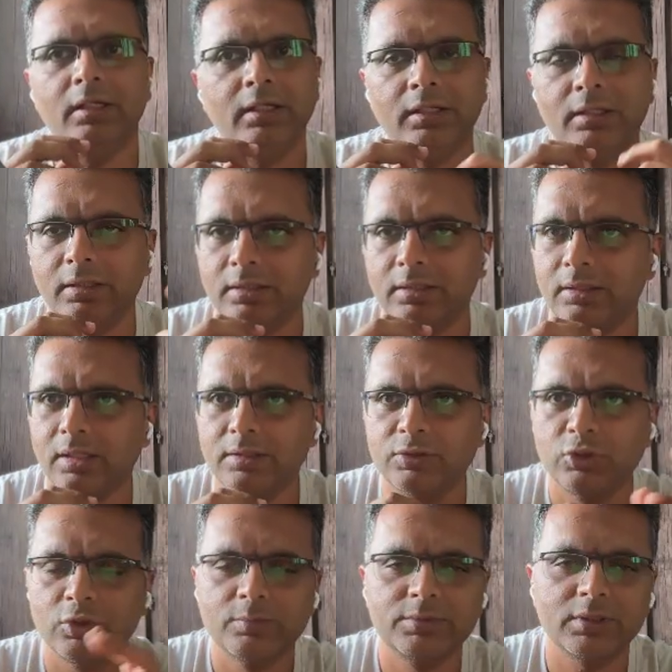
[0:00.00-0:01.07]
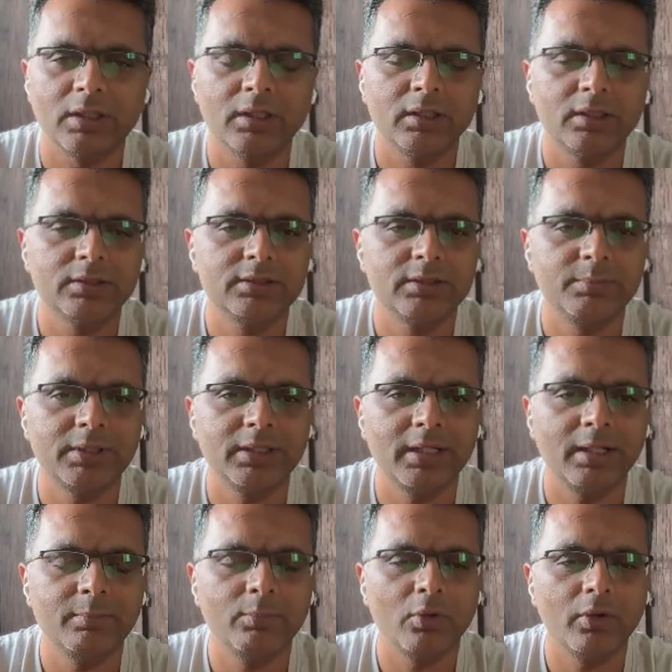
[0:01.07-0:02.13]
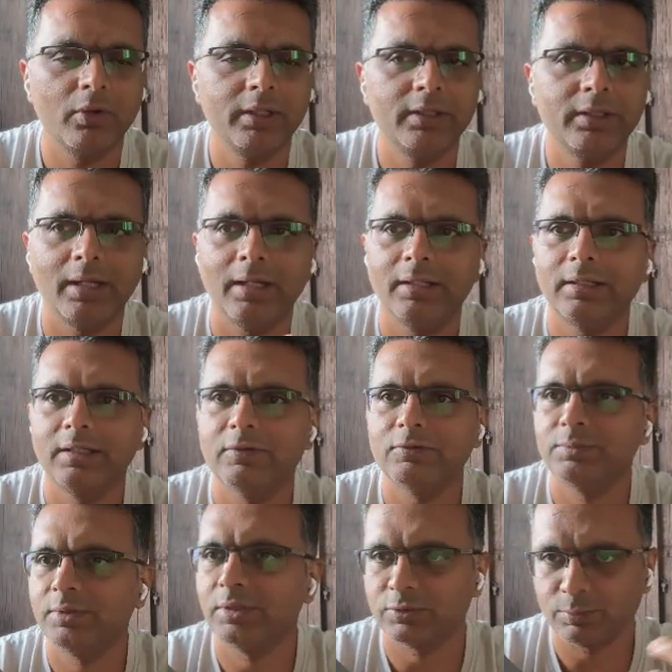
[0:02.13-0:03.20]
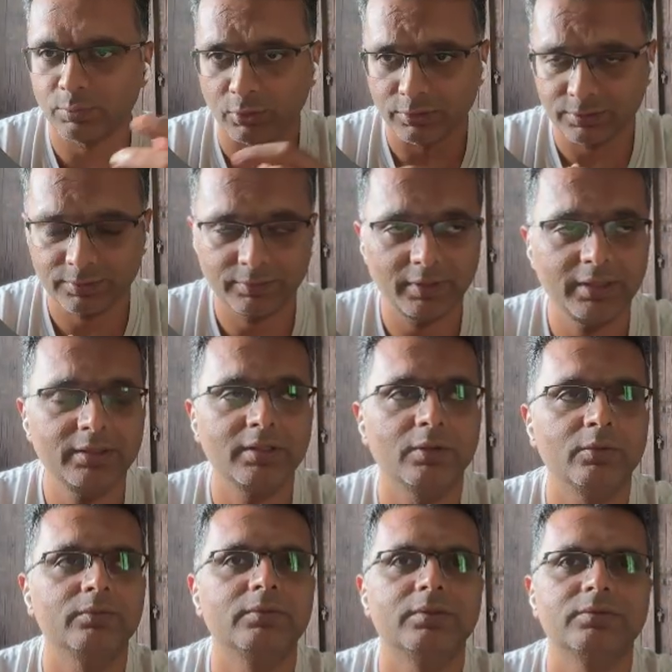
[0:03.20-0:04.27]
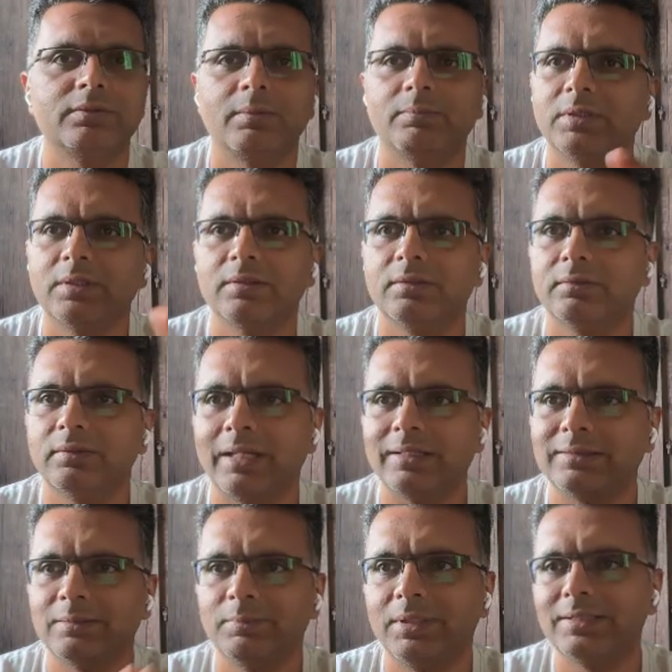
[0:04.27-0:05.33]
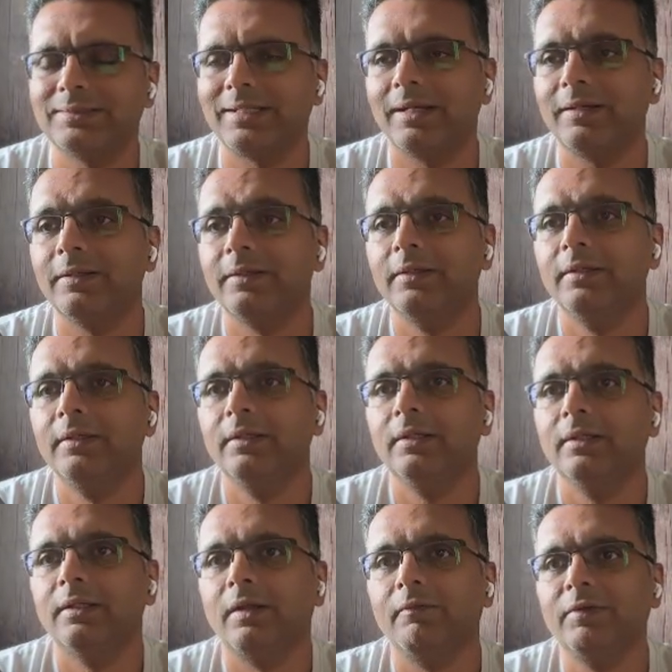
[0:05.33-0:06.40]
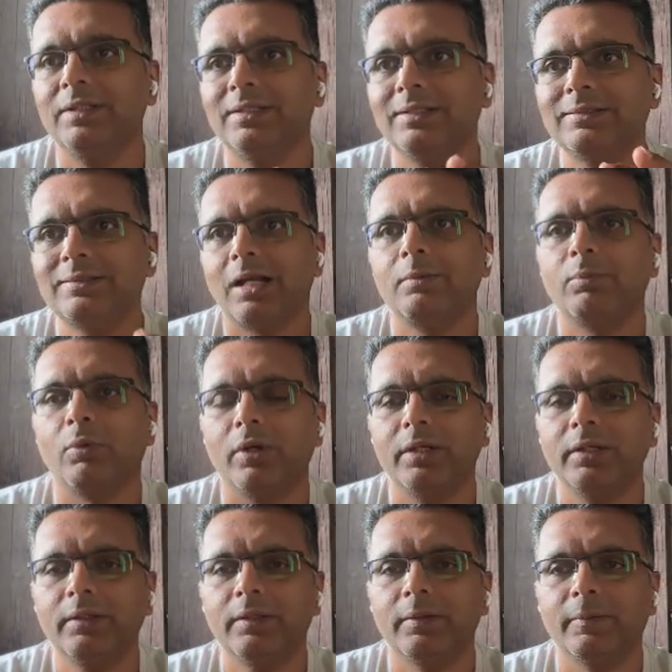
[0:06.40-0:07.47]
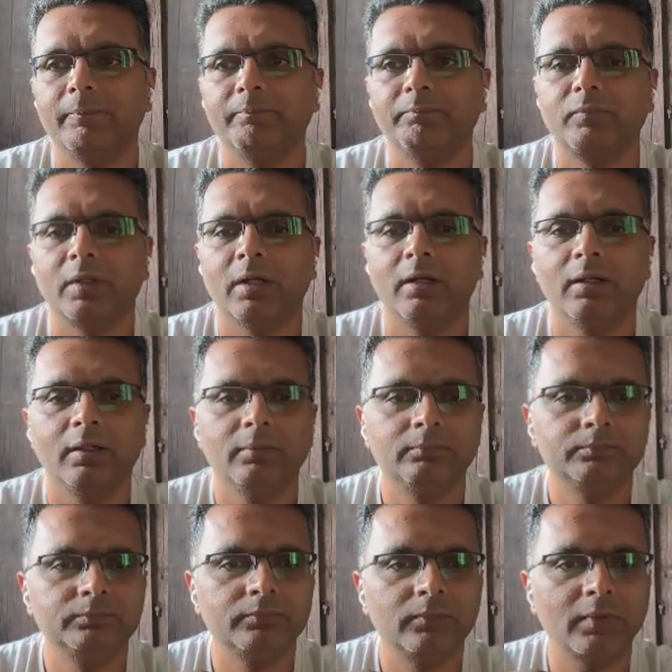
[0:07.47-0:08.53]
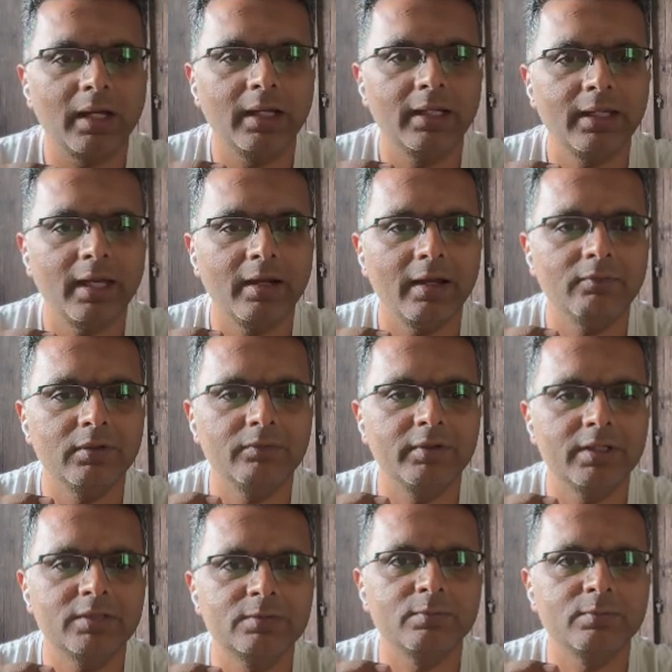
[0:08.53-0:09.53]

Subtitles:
It consumes a GPT endpoint and gives me a response, right? Now, something as simple as that. Now, with this start point, I have a very